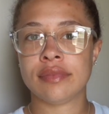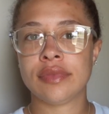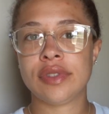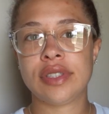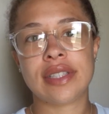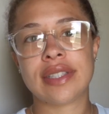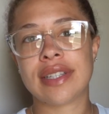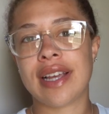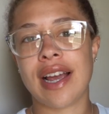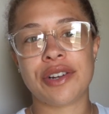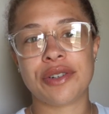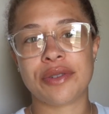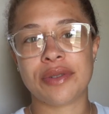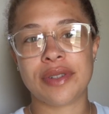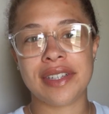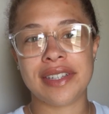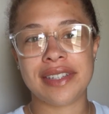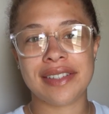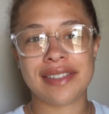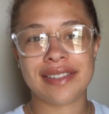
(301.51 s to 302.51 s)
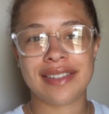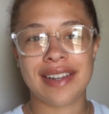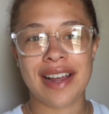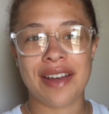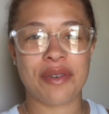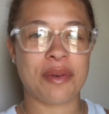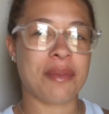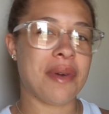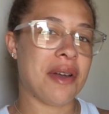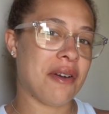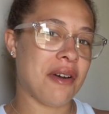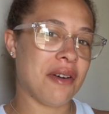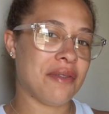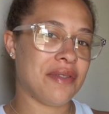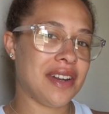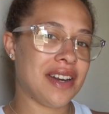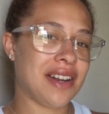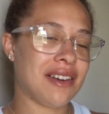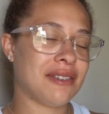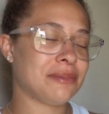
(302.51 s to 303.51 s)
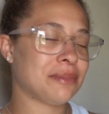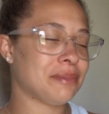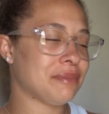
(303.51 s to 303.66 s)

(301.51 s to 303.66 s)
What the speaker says: just casually having my coffee now.